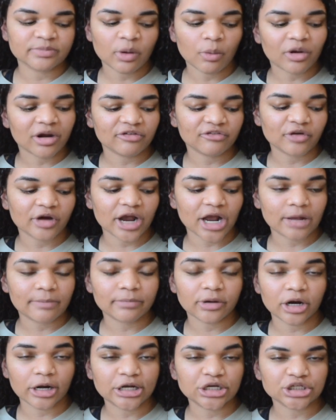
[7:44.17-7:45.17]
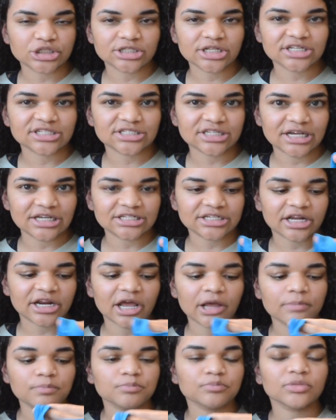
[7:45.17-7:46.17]
but whenever I purchased this, they
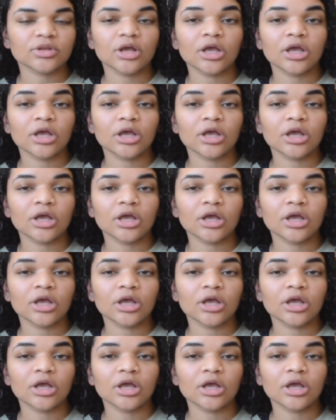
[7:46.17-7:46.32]
didn't.